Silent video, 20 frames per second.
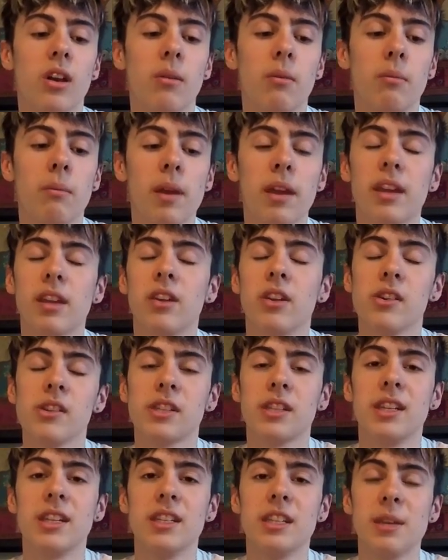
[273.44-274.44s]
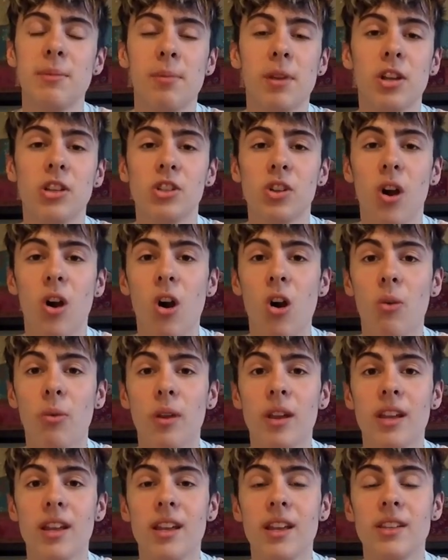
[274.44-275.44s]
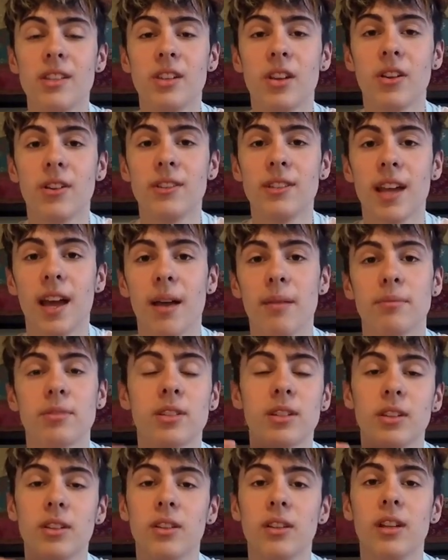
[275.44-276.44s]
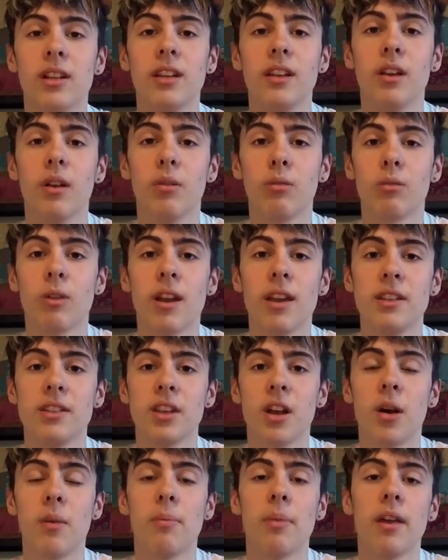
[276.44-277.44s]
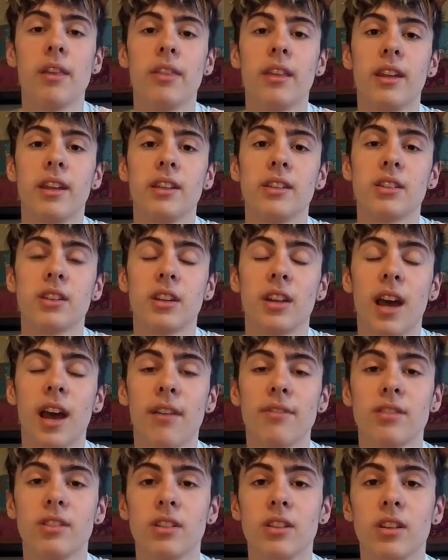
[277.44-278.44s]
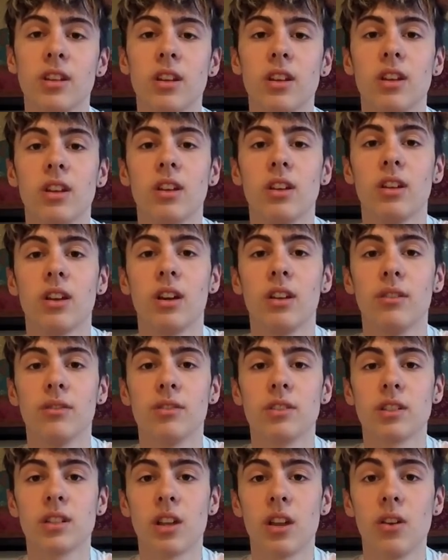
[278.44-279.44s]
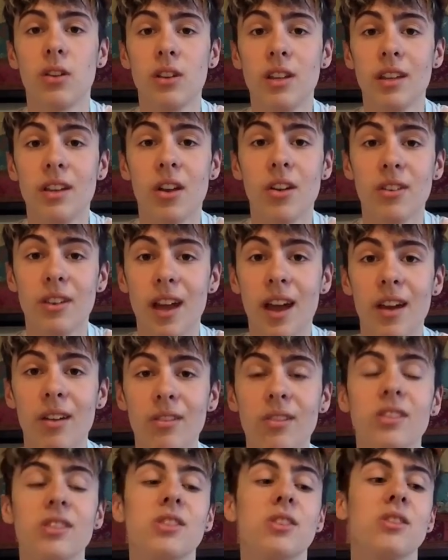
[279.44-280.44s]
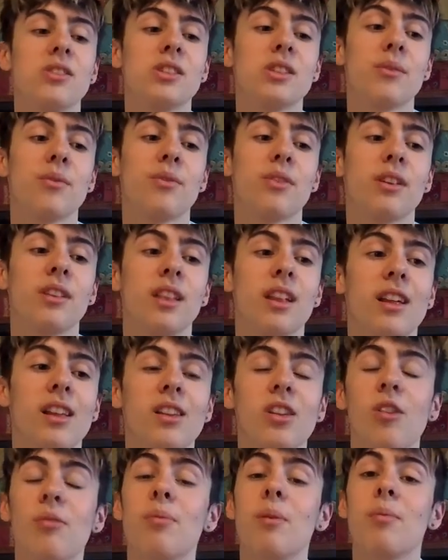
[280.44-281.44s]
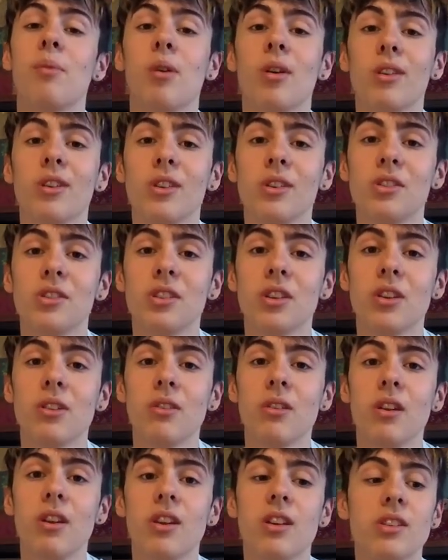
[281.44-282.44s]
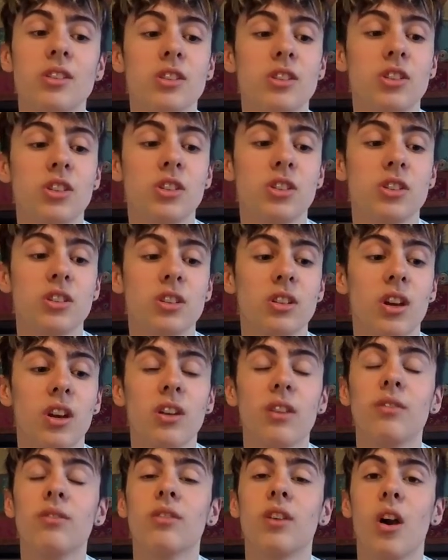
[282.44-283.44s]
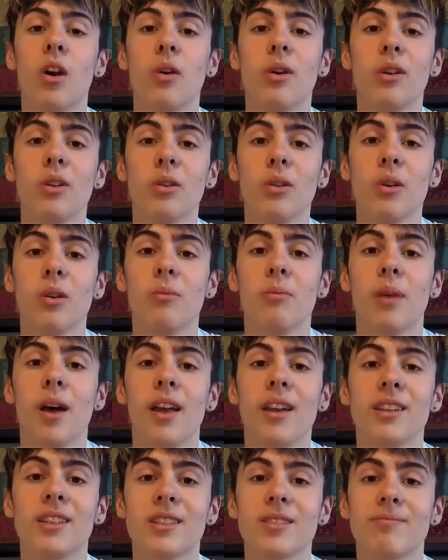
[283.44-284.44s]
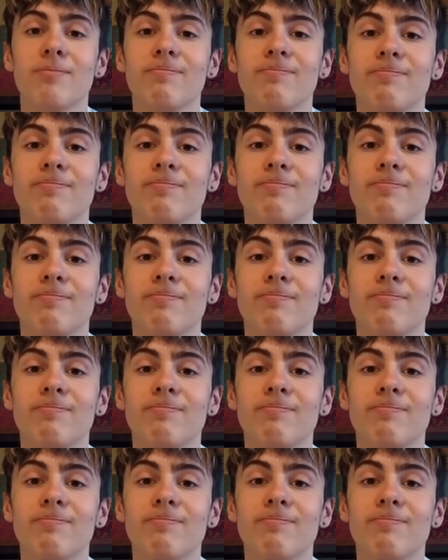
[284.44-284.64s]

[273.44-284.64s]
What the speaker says: Make it nice and easy, because your heart rate is going to absolutely raise up and then it's going to have to kind of slowly go down. So it's something that a lot of people aren't used to, so just kind of go at your own pace.